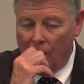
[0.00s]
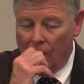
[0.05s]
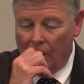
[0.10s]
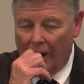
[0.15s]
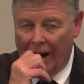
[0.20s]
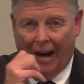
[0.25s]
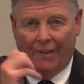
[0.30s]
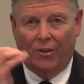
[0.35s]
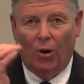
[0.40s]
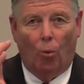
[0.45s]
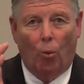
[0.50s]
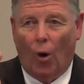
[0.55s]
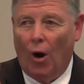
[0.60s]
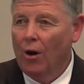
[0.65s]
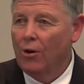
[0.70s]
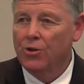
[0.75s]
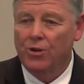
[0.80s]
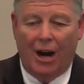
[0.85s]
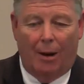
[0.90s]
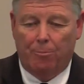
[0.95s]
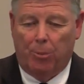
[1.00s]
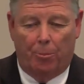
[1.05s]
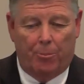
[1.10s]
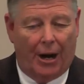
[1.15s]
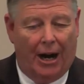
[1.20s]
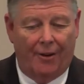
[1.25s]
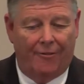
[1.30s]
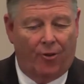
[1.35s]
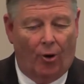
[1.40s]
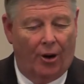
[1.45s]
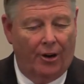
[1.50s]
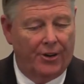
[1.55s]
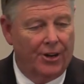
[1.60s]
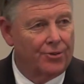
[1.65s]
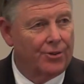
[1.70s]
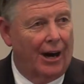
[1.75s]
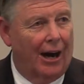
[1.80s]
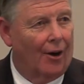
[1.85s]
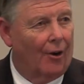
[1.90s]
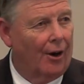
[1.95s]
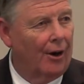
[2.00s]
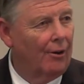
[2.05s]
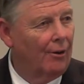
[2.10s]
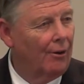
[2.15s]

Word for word: and the world's not prepared for it this hour.